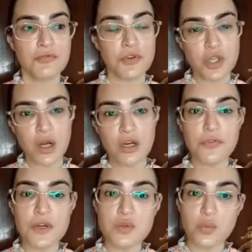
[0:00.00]
The
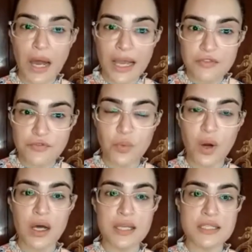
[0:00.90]
photographer's wife
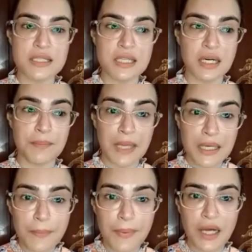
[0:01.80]
was the
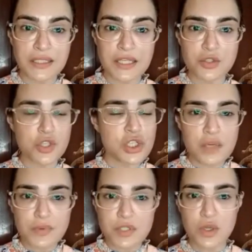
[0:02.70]
makeup artist. So
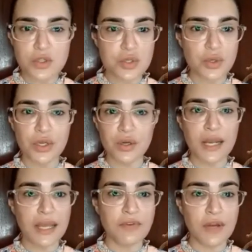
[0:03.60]
she was also, you know,
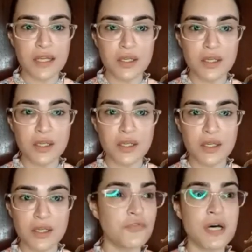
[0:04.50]
like very good. It
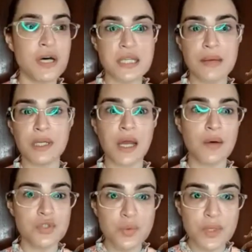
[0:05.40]
was the first time that I
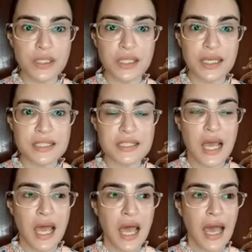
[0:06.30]
was doing
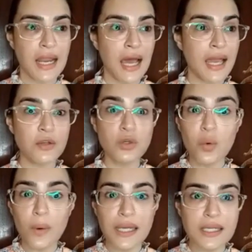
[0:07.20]
this. And I had
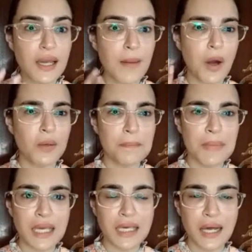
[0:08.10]
no idea about
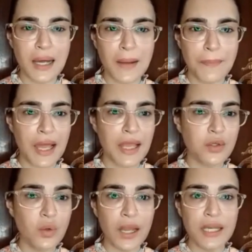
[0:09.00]
makeup. I
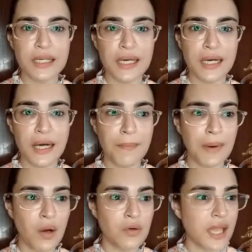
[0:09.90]
had no idea
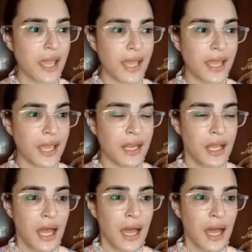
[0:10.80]
about hair.